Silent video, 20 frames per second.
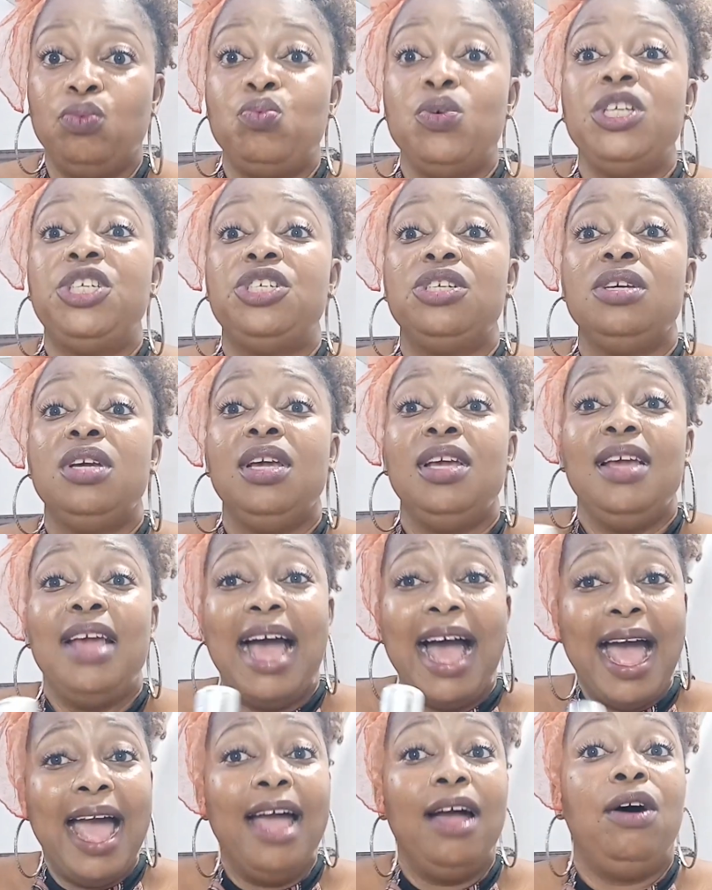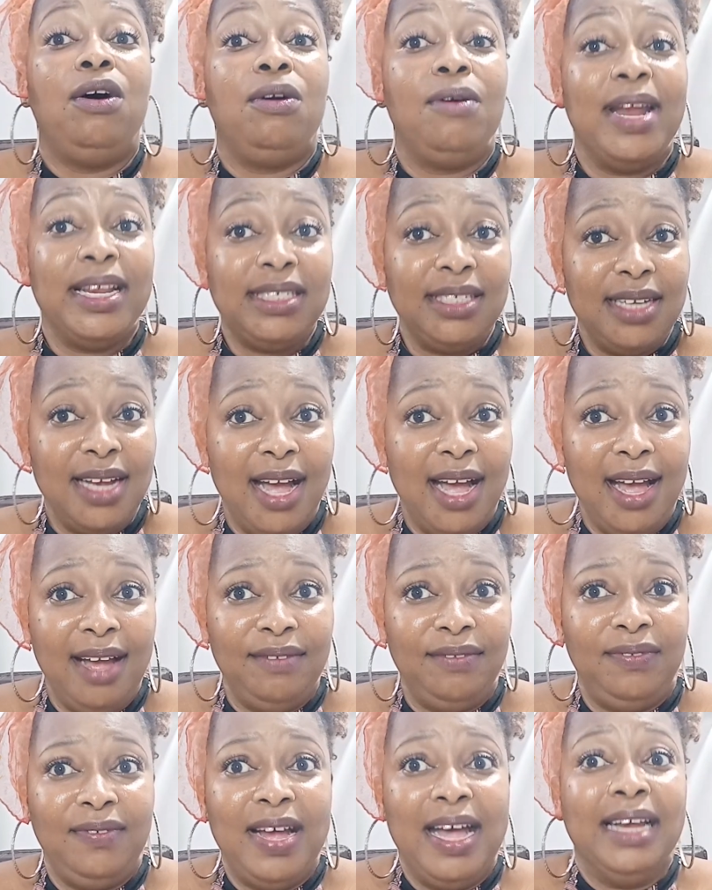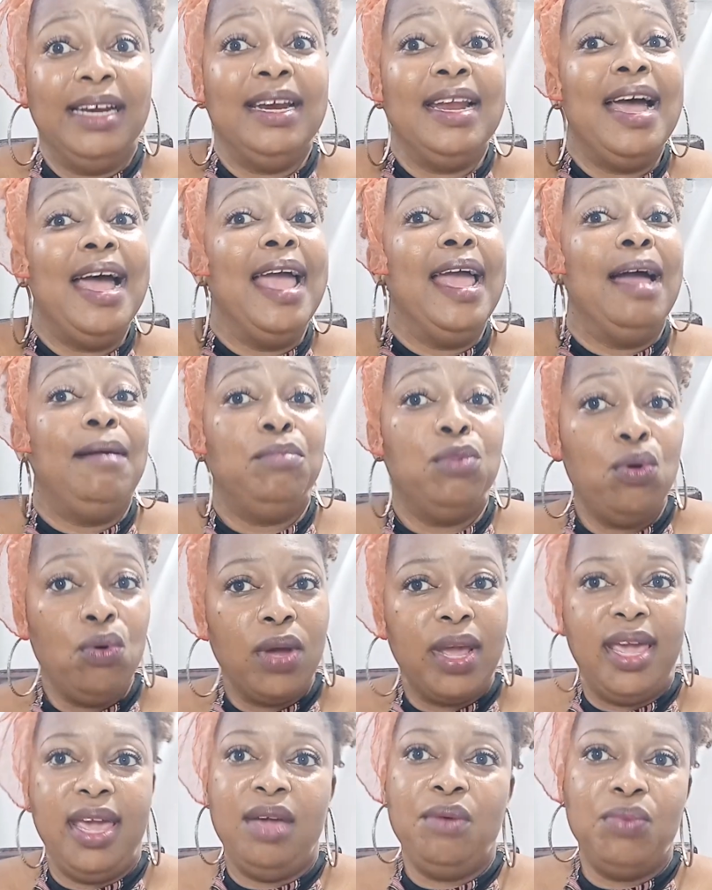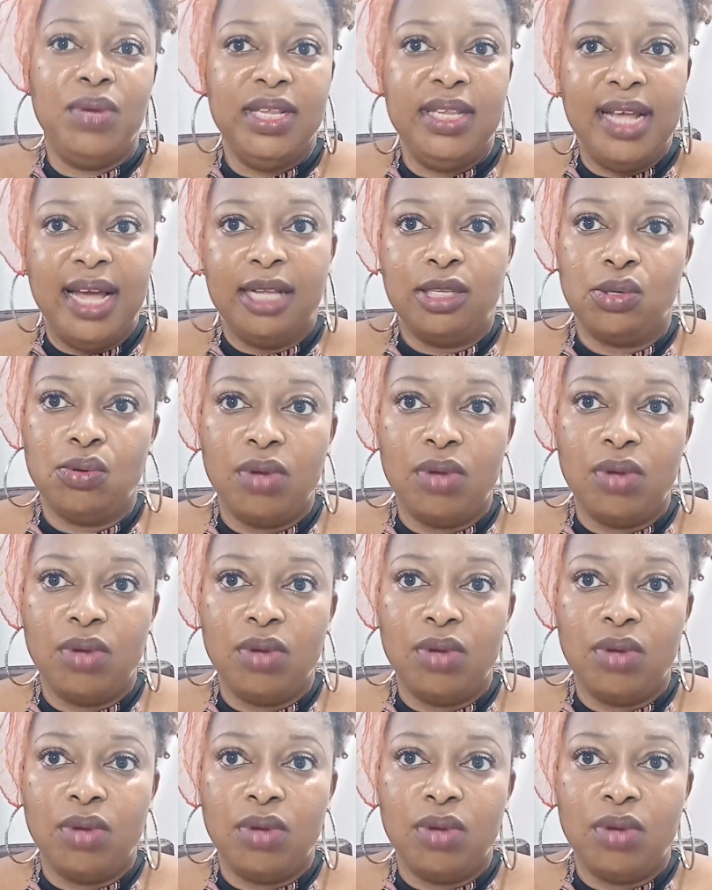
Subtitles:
which I already have, and I am okay with that.